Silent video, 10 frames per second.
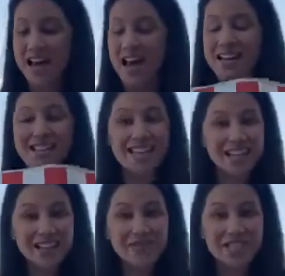And at the
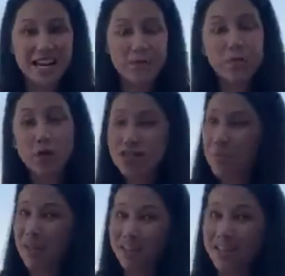end of the day, we put them
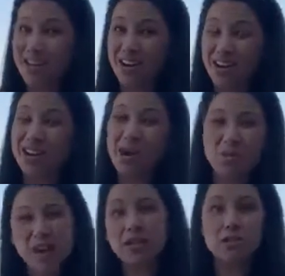in here, you know,
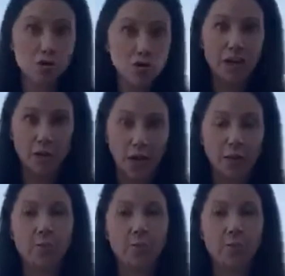not soaking wet,